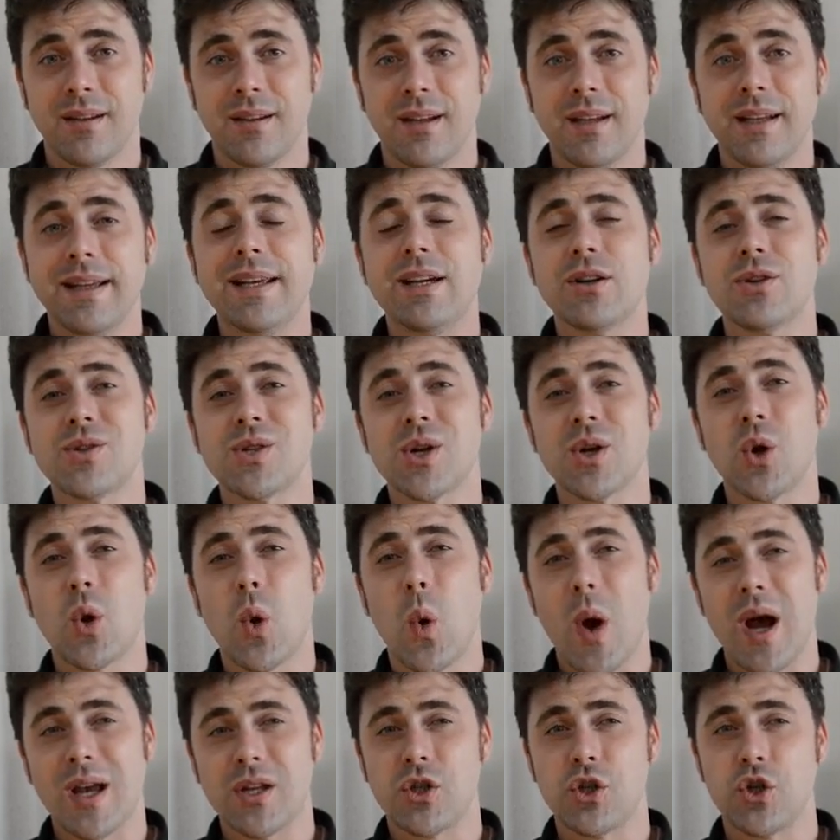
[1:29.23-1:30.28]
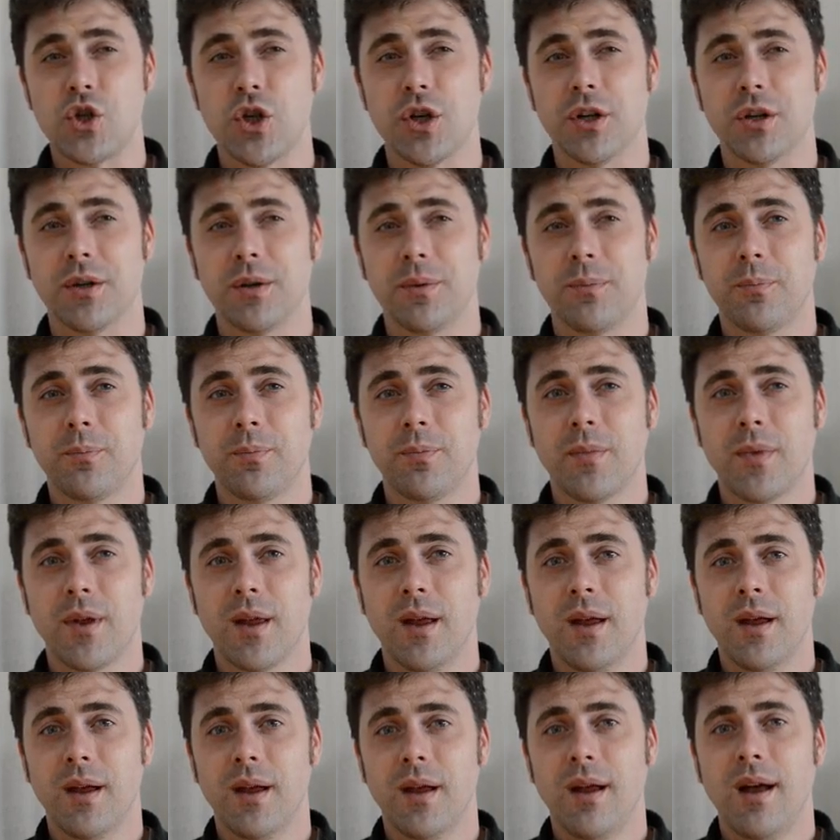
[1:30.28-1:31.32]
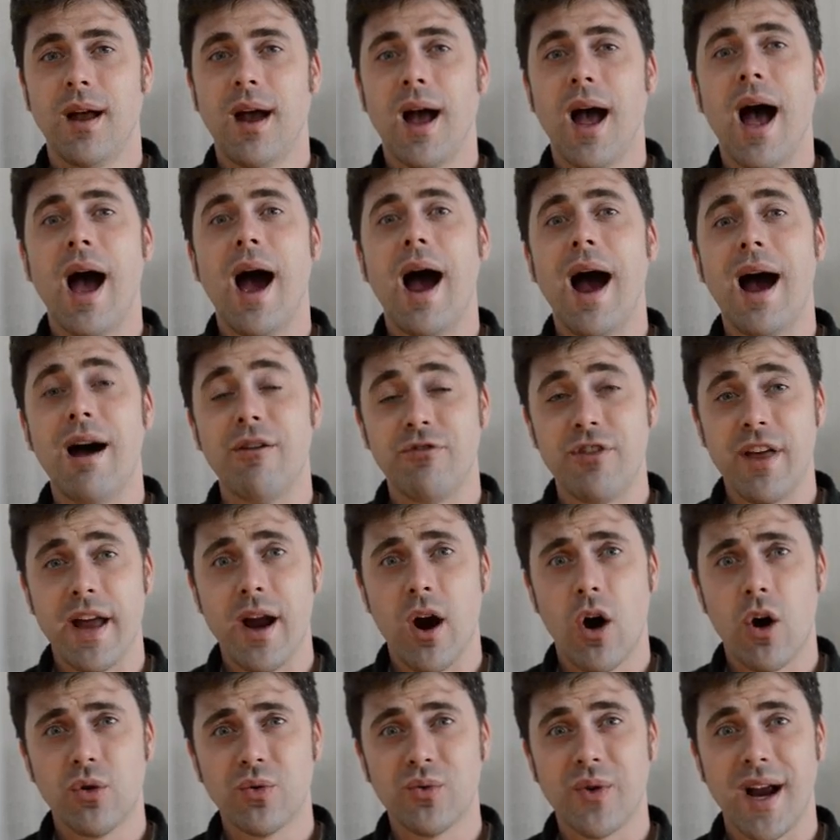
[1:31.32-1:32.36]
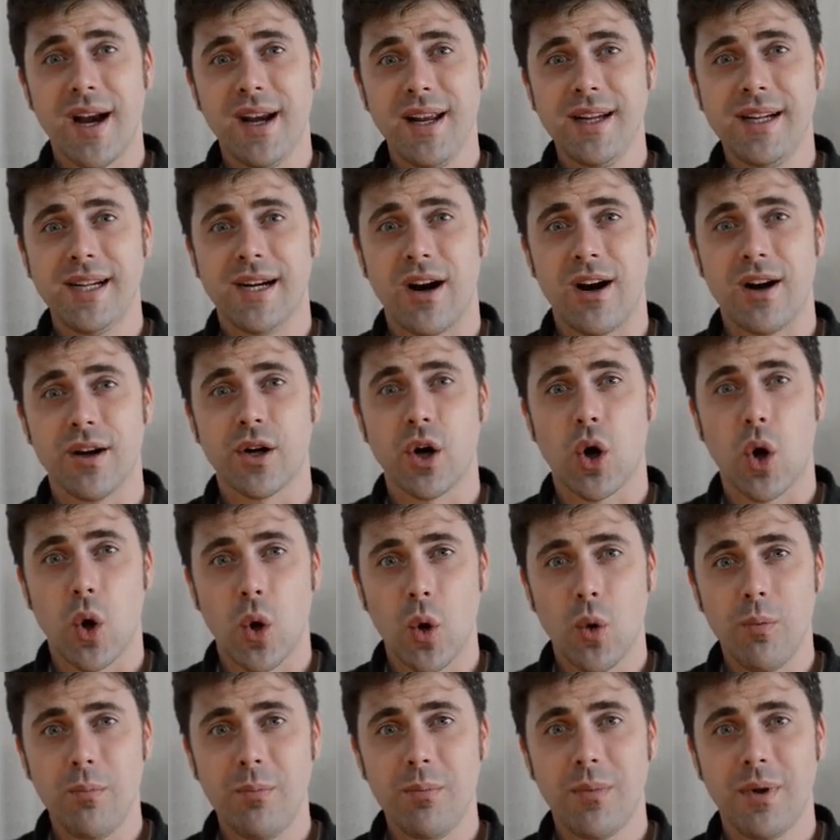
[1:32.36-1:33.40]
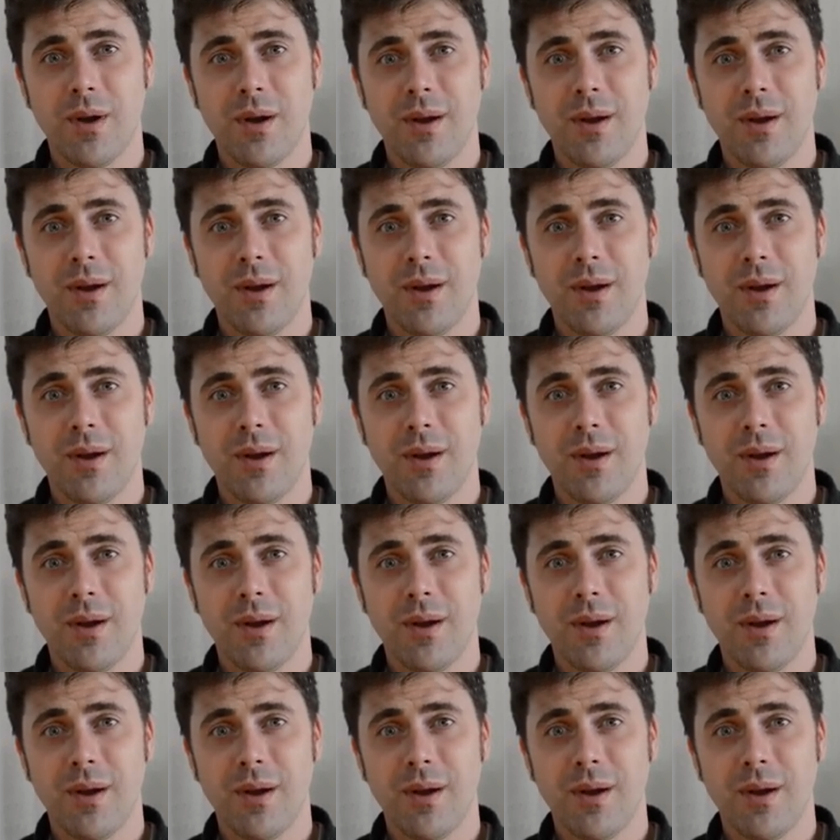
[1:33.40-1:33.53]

Here's a question. Have they already gone home?